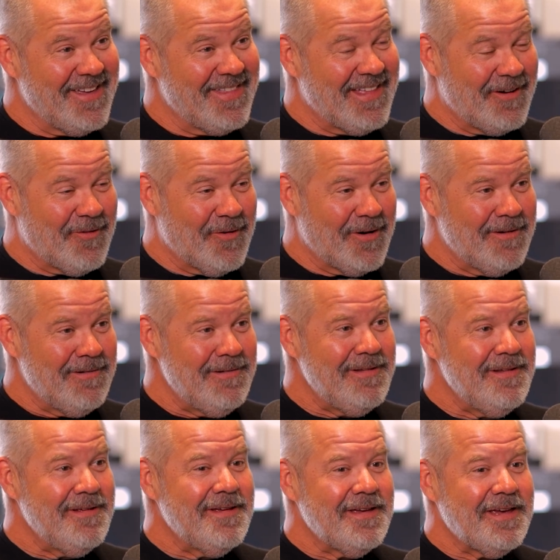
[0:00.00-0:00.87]
and there
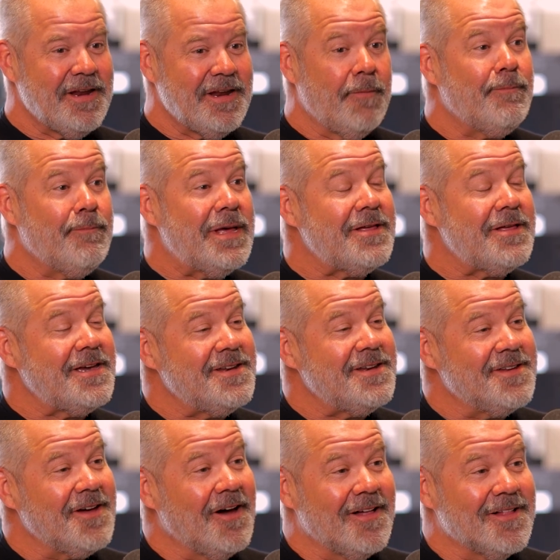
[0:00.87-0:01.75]
were
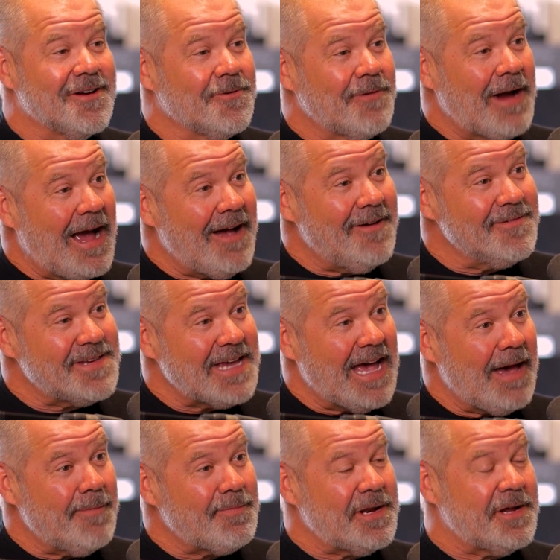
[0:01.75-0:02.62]
billion-dollar rounds
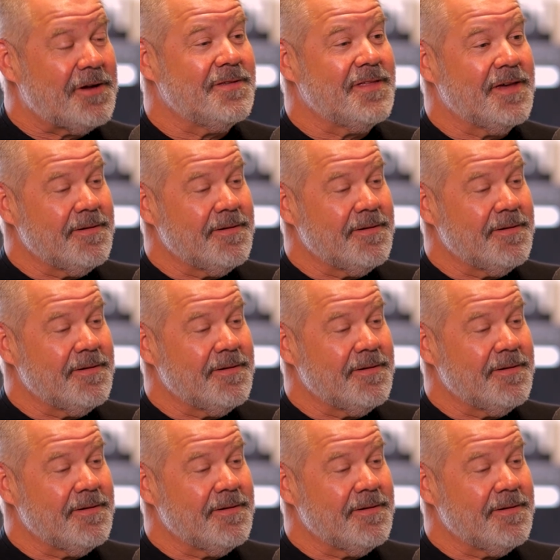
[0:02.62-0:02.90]
happening.